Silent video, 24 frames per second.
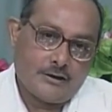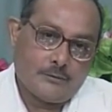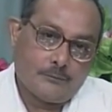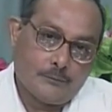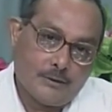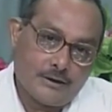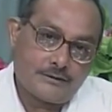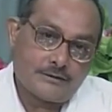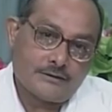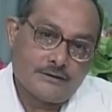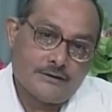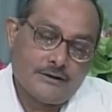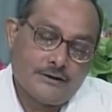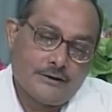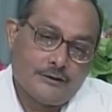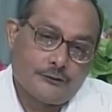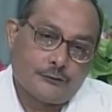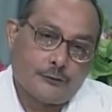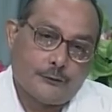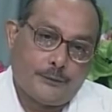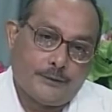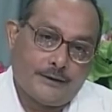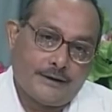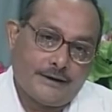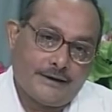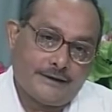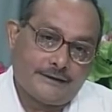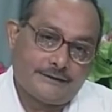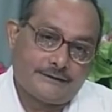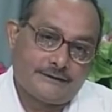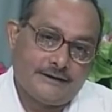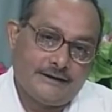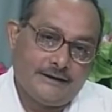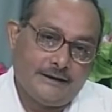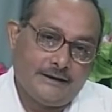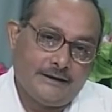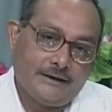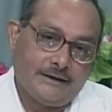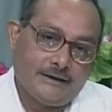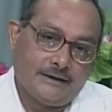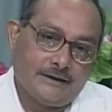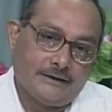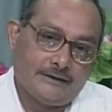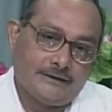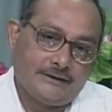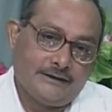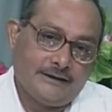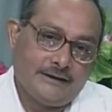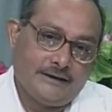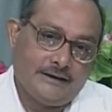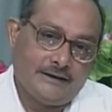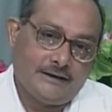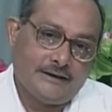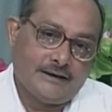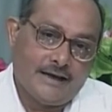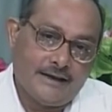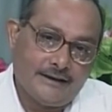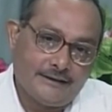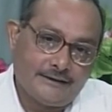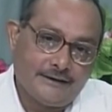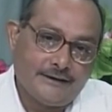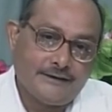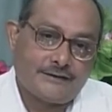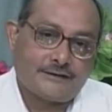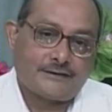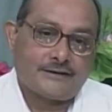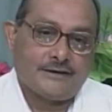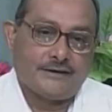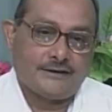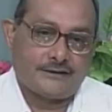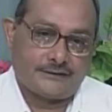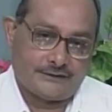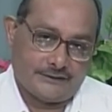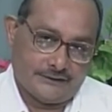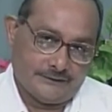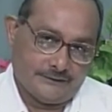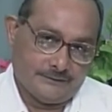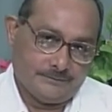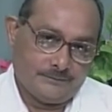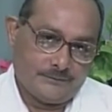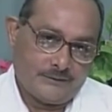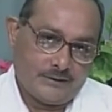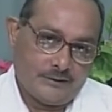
But so far as the the length is concerned,